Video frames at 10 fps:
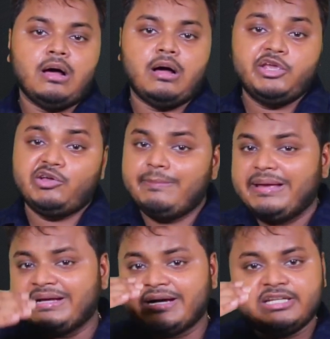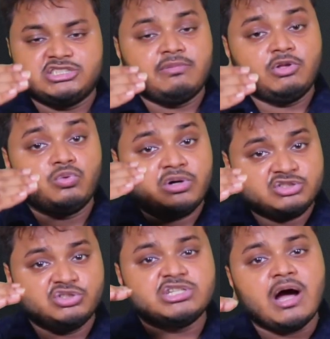you can make a collection of the
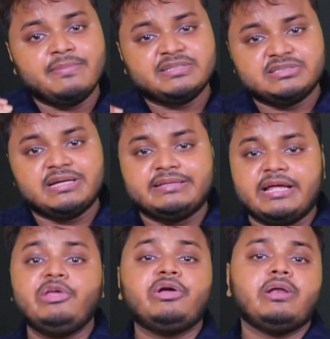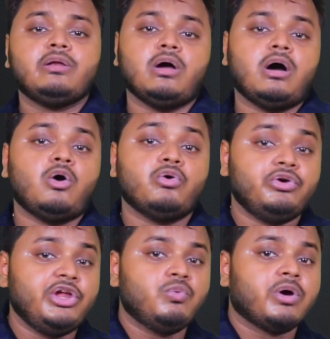words which are missing, and then you can
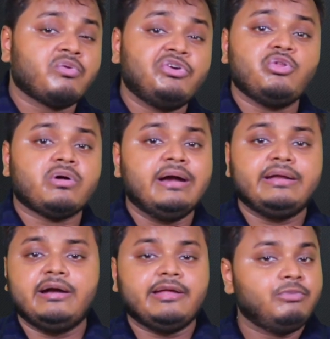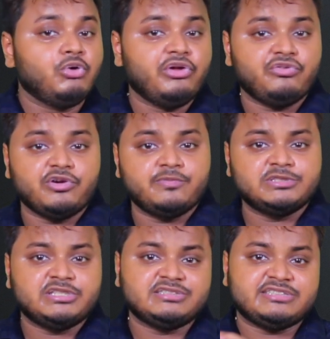rework with your content team to
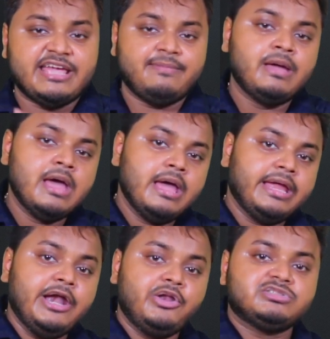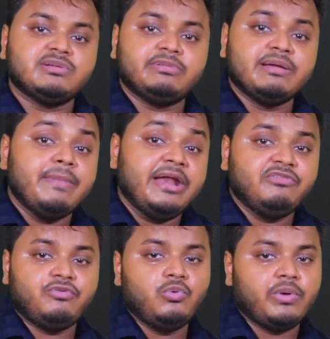refurbish the same into something
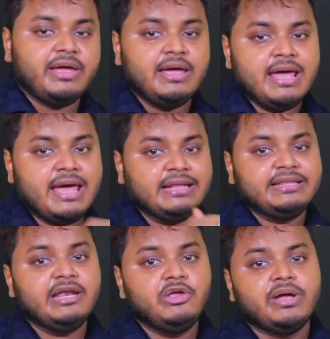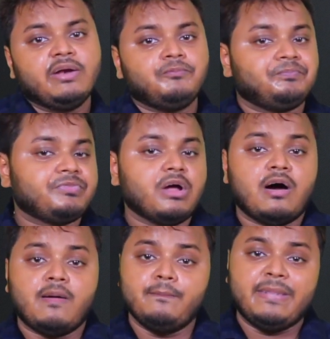meaningful way, and then you can
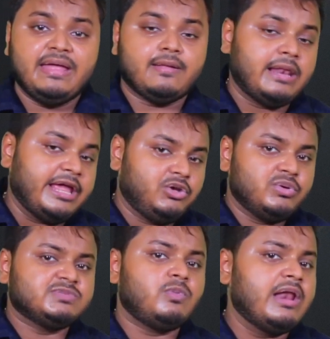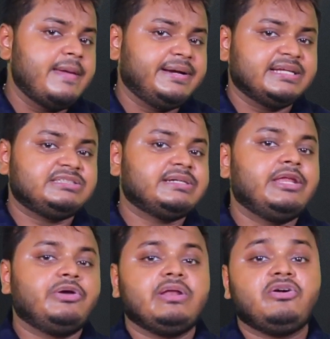do a small A/B testing and
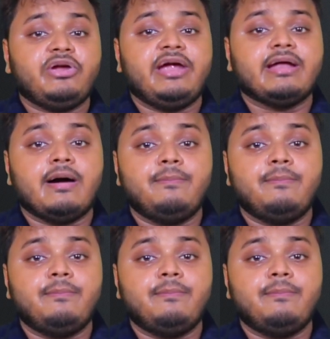you can create a